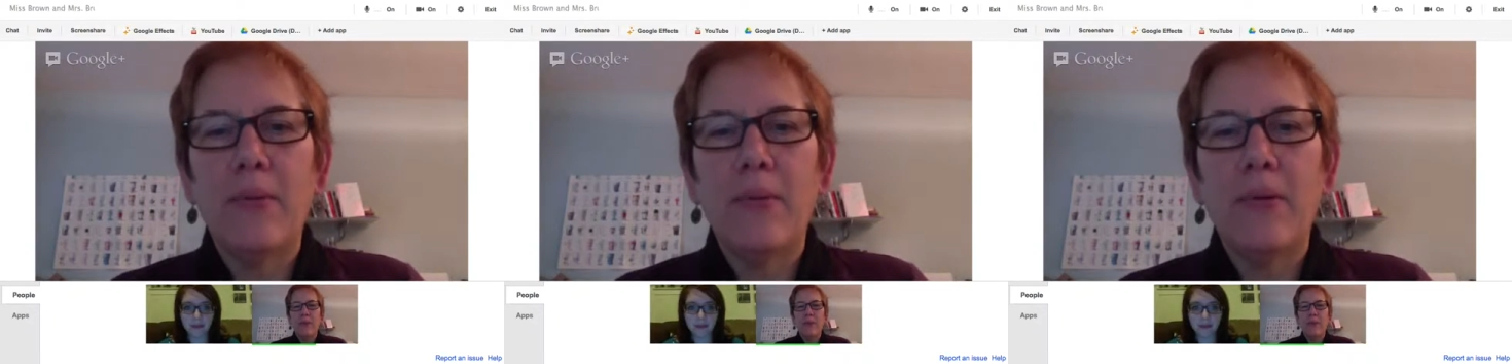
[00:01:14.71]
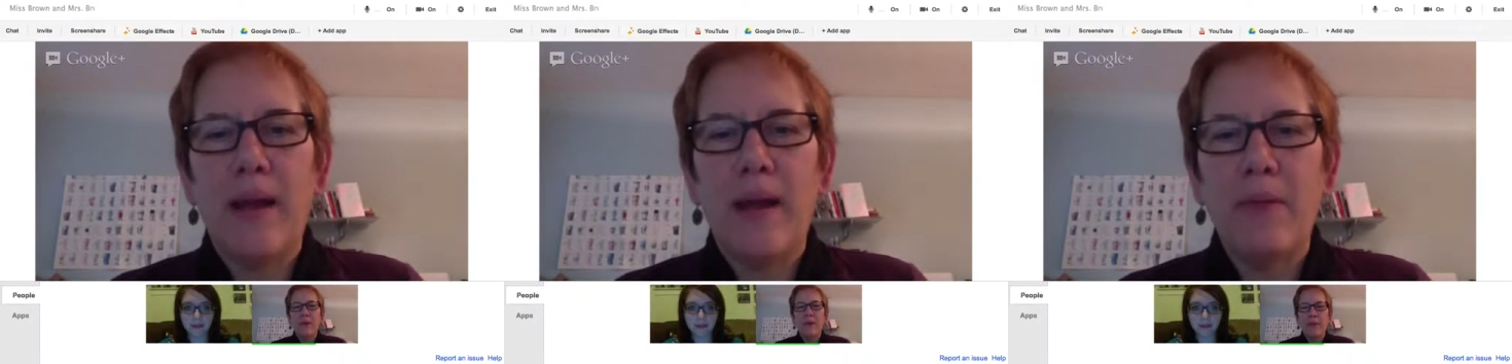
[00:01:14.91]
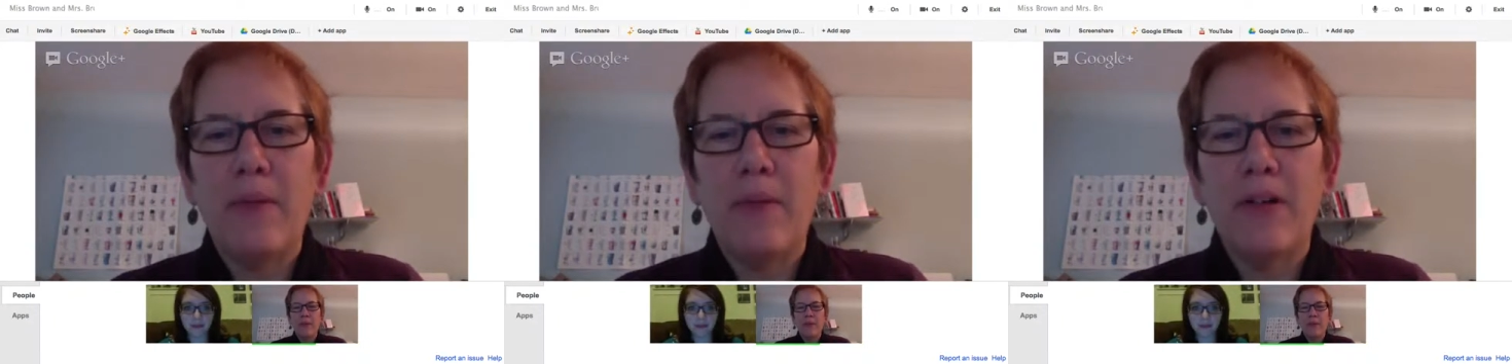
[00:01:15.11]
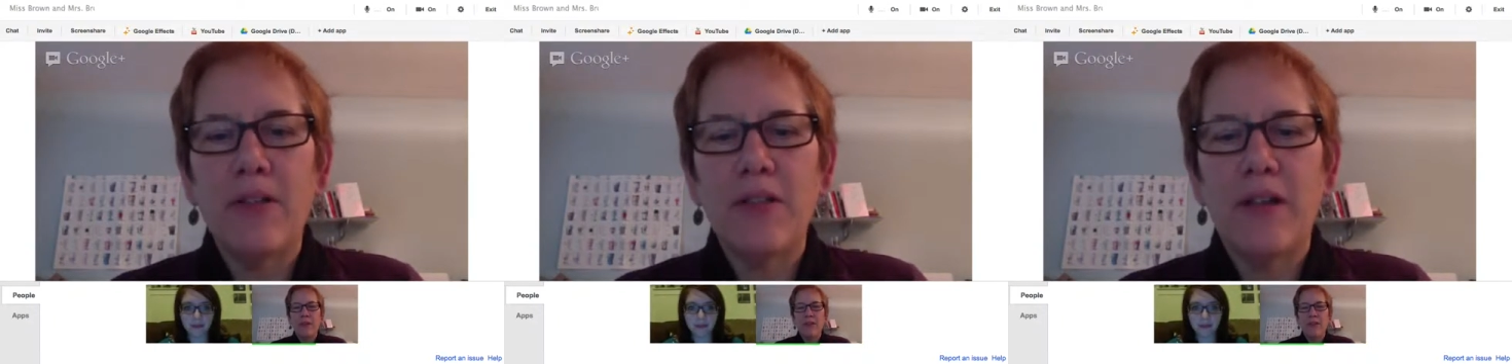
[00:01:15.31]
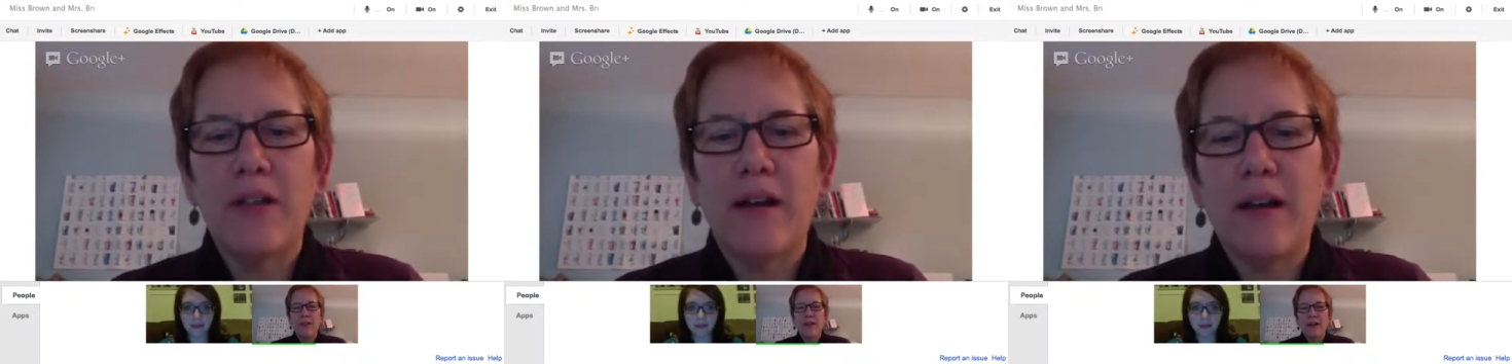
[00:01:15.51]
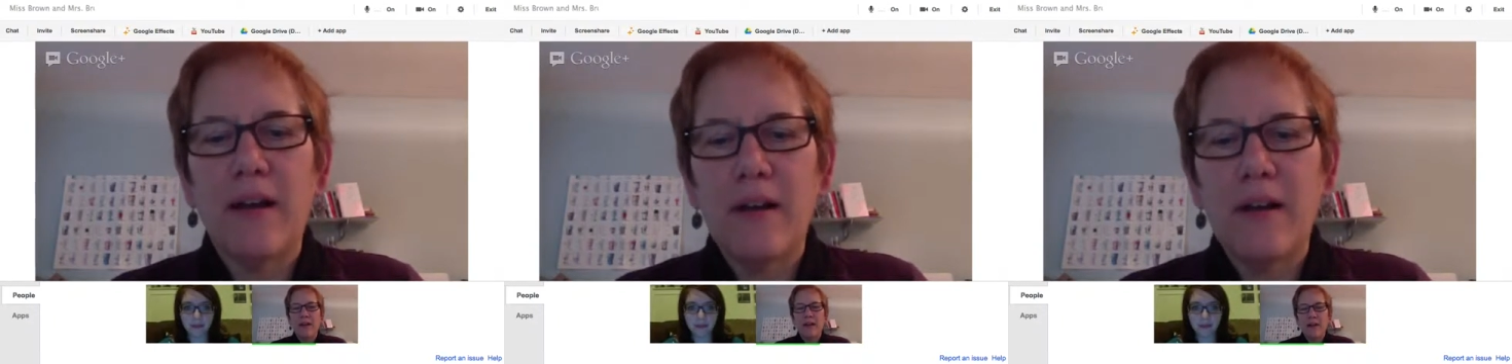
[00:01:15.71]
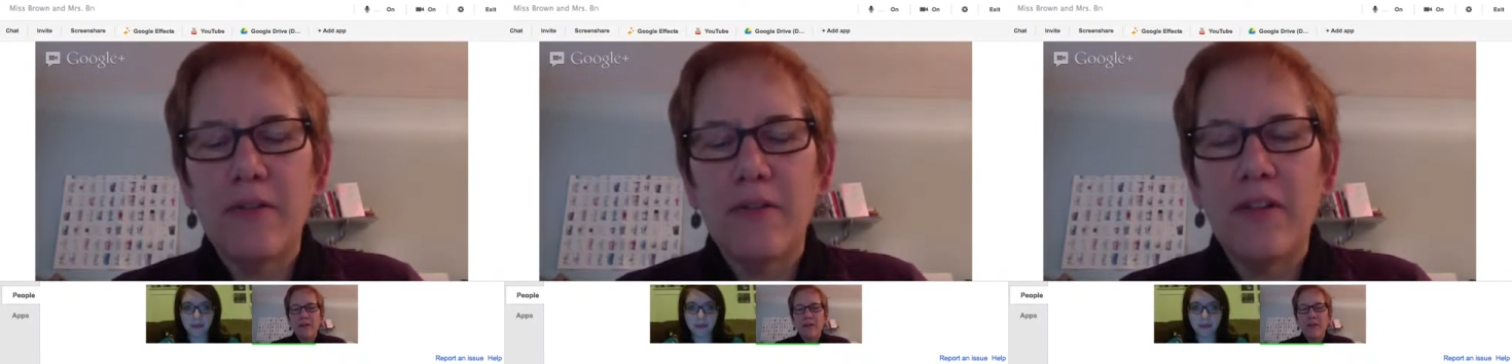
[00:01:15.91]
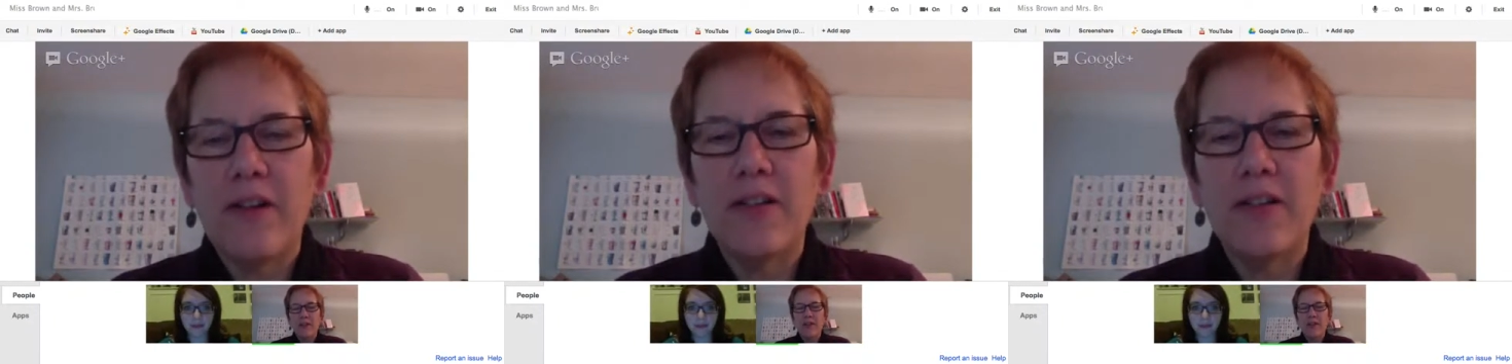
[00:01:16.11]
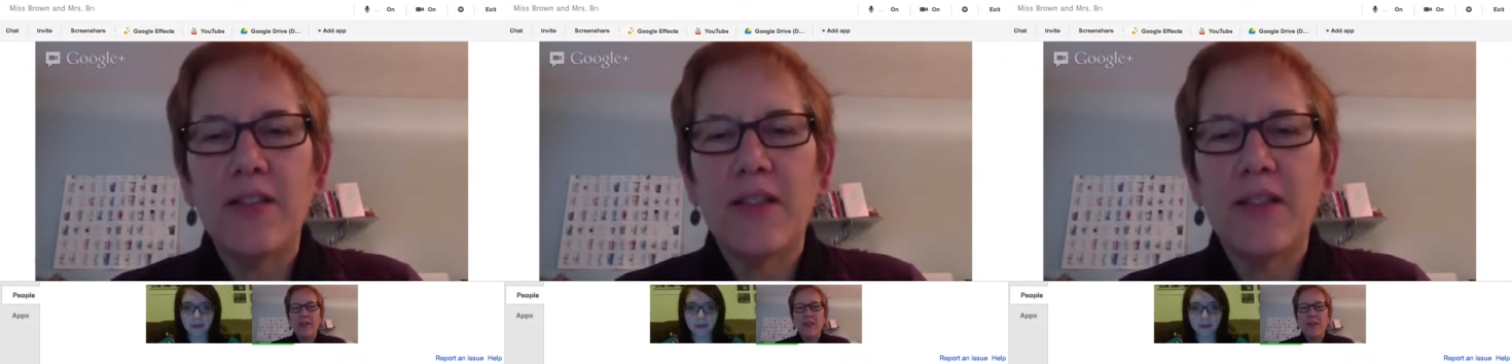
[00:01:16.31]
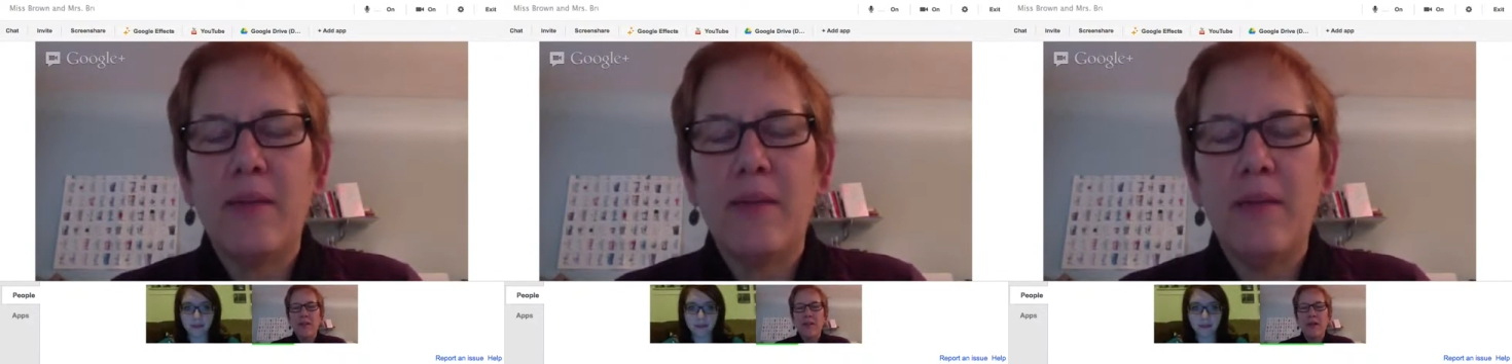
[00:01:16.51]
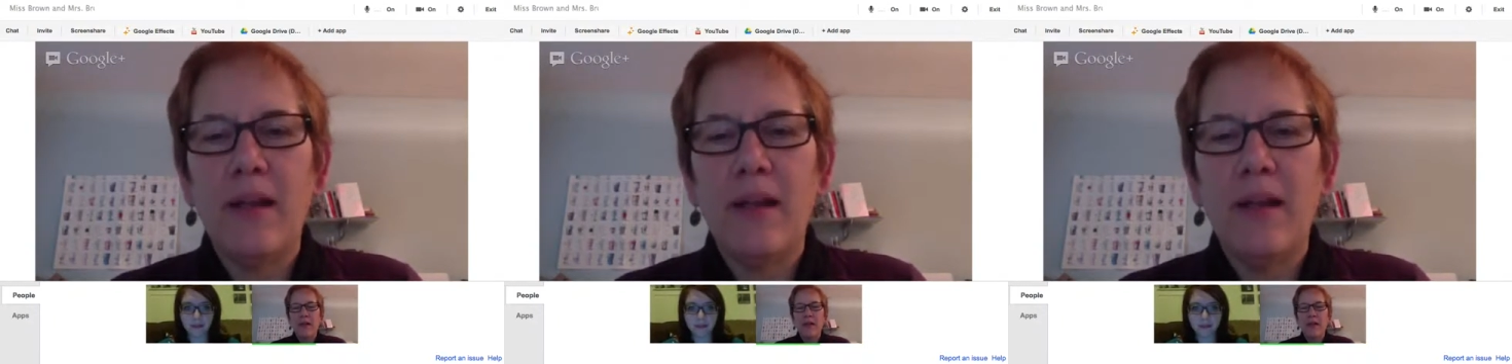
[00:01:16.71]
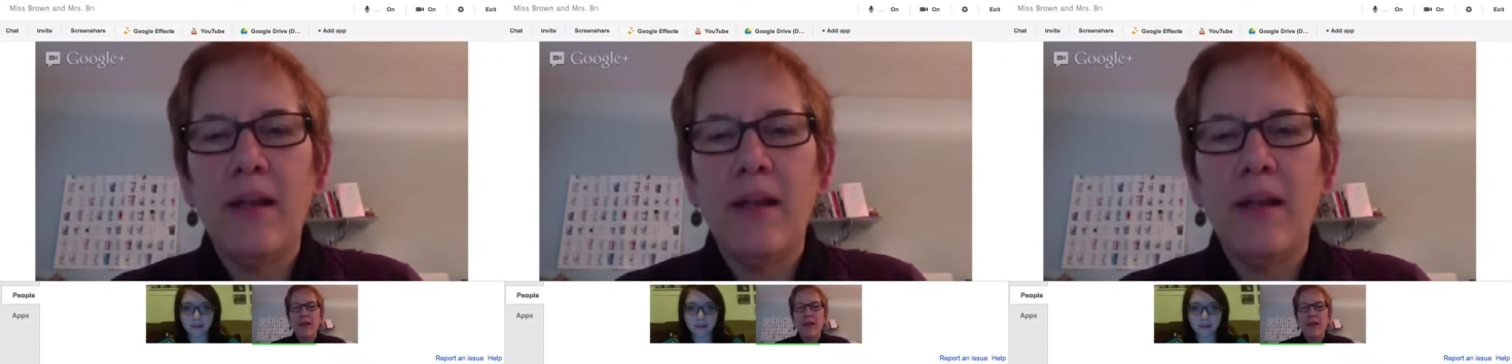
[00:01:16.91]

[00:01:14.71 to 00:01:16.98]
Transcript: parameters are for their assignment,